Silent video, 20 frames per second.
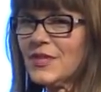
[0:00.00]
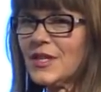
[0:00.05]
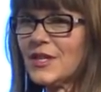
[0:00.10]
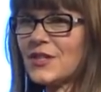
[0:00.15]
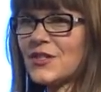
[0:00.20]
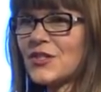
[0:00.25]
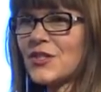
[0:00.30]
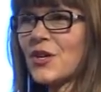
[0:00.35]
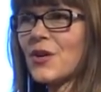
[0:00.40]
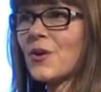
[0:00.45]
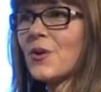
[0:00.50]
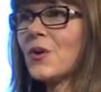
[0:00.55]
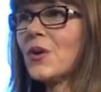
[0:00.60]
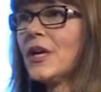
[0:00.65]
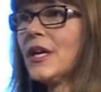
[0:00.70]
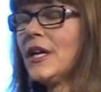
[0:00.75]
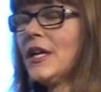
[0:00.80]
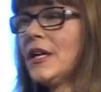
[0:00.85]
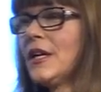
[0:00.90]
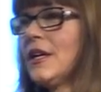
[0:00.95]
So
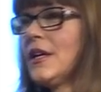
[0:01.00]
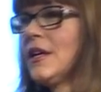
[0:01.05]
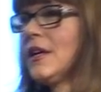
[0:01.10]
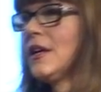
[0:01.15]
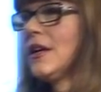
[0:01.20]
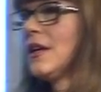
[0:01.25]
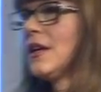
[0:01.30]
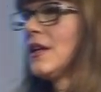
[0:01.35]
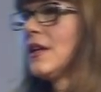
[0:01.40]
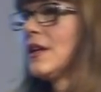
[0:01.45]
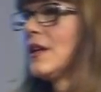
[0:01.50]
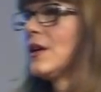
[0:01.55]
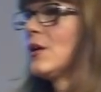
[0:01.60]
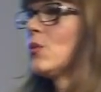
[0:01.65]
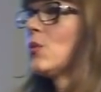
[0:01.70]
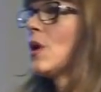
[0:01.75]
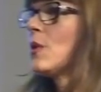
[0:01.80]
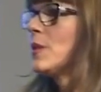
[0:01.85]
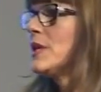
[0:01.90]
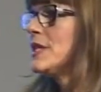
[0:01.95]

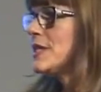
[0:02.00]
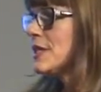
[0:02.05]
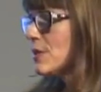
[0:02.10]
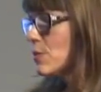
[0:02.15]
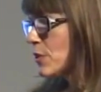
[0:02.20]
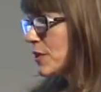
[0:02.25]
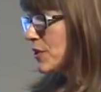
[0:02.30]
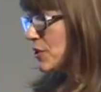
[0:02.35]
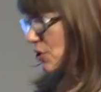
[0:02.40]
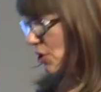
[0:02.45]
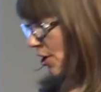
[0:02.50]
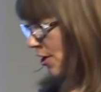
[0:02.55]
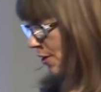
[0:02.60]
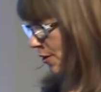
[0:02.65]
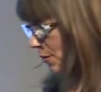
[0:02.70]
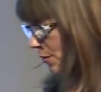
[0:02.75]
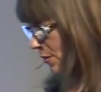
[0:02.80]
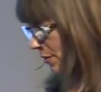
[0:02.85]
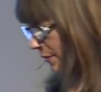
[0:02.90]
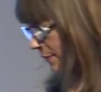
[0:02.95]
what we did with
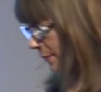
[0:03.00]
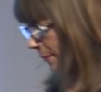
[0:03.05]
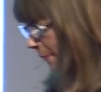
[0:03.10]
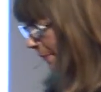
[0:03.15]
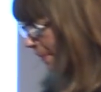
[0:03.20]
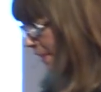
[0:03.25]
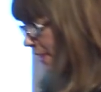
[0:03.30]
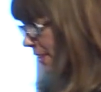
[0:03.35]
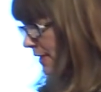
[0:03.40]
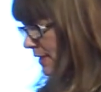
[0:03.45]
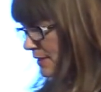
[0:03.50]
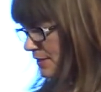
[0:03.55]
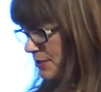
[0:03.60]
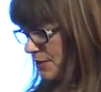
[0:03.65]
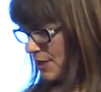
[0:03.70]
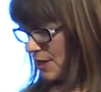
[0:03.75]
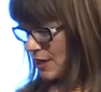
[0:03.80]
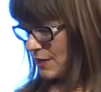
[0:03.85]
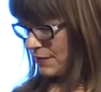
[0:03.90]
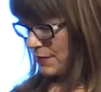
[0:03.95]
Jo is
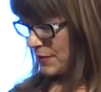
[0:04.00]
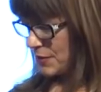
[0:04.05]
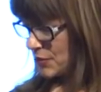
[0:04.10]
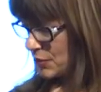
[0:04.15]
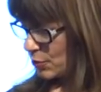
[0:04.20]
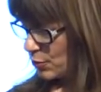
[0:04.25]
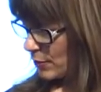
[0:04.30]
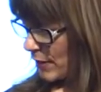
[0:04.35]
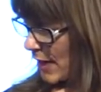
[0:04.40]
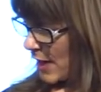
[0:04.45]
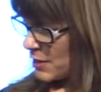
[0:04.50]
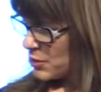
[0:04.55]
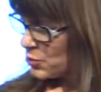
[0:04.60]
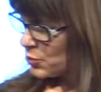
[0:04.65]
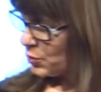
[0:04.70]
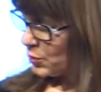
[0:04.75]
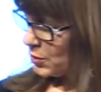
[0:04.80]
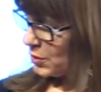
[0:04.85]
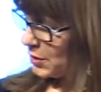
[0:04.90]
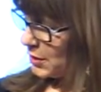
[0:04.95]
kind of this
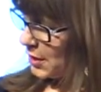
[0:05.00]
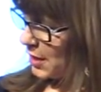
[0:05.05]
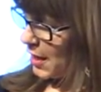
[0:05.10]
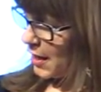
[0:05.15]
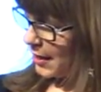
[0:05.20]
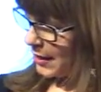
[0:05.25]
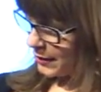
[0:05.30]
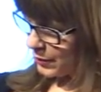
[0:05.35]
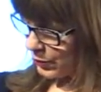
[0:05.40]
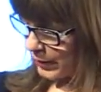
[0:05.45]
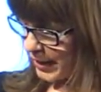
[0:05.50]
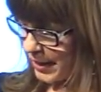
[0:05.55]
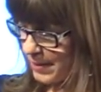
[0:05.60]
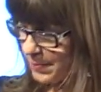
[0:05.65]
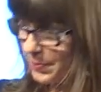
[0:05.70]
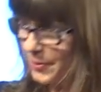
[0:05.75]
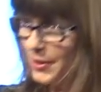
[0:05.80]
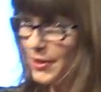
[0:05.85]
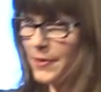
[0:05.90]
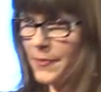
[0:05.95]
gradual
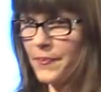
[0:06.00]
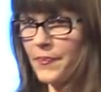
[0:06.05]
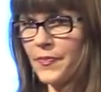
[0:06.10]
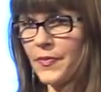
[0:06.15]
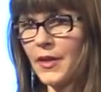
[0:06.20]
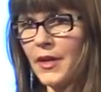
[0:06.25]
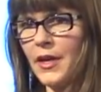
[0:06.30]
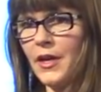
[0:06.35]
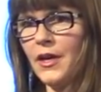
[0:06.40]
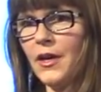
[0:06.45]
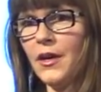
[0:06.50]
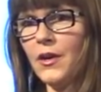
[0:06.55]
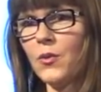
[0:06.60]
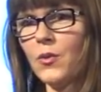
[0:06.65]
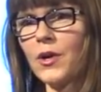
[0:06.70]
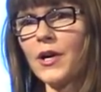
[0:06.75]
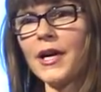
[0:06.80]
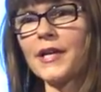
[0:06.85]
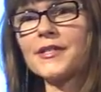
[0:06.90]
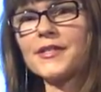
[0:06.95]
on-ramp
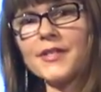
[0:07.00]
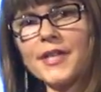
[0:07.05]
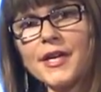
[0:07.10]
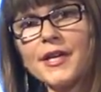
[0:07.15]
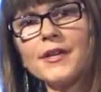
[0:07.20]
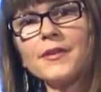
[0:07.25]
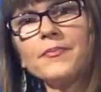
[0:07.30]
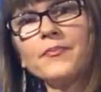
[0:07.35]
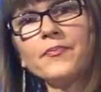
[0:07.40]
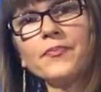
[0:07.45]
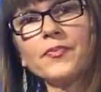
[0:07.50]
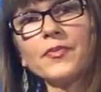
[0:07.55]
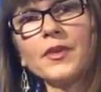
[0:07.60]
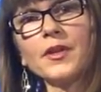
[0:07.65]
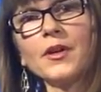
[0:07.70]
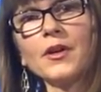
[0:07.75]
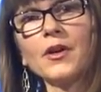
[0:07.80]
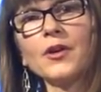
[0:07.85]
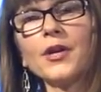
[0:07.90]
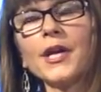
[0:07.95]
where I said,
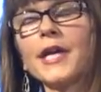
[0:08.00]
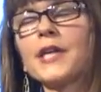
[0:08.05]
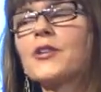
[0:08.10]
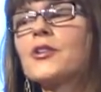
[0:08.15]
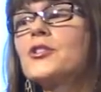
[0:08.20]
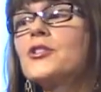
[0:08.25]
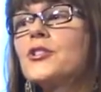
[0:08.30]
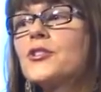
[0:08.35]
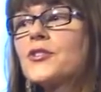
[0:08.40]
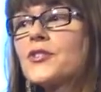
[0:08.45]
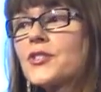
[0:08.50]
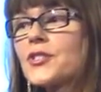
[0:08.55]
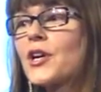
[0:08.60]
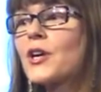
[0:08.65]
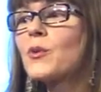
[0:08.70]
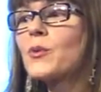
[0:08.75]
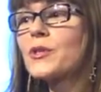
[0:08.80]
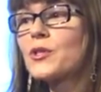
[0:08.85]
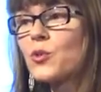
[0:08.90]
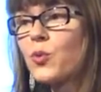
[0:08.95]
okay, could you
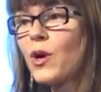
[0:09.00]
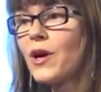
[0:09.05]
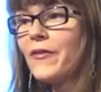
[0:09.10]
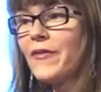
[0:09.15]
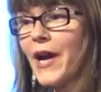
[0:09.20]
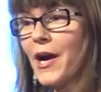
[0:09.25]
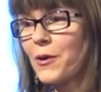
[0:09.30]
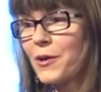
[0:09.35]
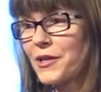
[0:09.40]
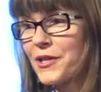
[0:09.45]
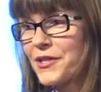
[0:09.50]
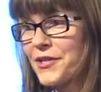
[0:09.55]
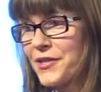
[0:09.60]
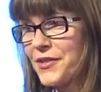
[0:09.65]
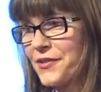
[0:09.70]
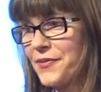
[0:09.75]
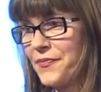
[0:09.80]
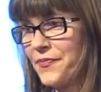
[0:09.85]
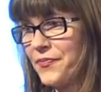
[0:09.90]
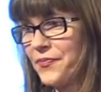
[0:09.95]
start with 12
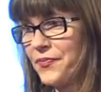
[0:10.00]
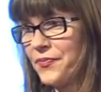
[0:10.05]
hours?